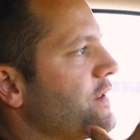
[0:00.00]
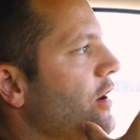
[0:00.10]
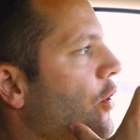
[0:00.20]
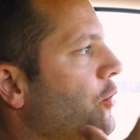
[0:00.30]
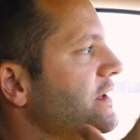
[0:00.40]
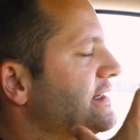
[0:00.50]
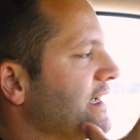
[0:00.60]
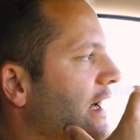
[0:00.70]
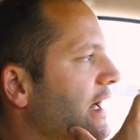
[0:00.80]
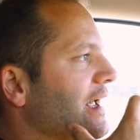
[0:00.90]
the only
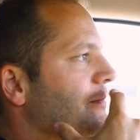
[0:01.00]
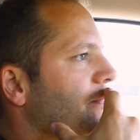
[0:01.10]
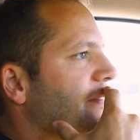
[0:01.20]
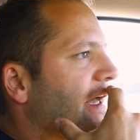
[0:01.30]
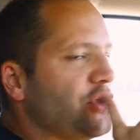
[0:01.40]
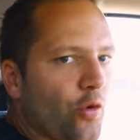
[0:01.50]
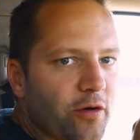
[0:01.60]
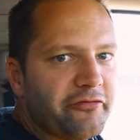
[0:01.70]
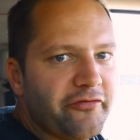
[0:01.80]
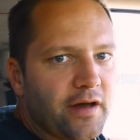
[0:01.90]
time that
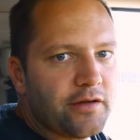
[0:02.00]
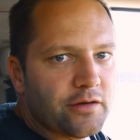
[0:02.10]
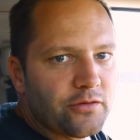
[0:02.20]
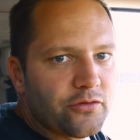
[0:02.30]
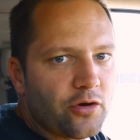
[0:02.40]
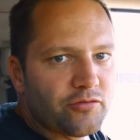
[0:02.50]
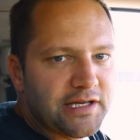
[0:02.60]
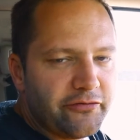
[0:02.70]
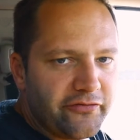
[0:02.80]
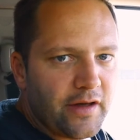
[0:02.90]
your failures are
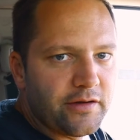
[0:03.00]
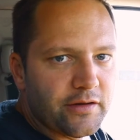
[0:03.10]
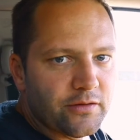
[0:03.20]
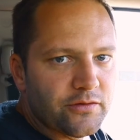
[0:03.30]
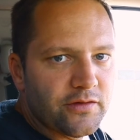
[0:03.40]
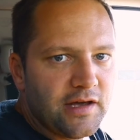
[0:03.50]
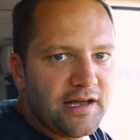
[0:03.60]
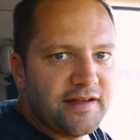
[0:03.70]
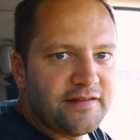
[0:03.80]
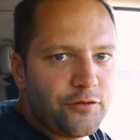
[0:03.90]
really failures
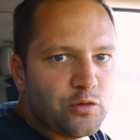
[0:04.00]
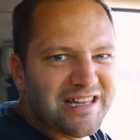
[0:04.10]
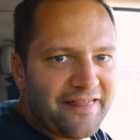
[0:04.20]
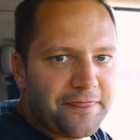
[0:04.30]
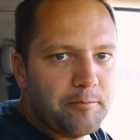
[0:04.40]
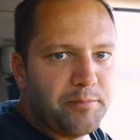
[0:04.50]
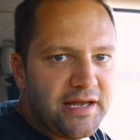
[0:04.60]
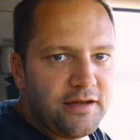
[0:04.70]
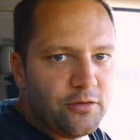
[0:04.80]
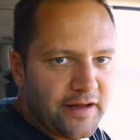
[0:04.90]
is if you let them beat you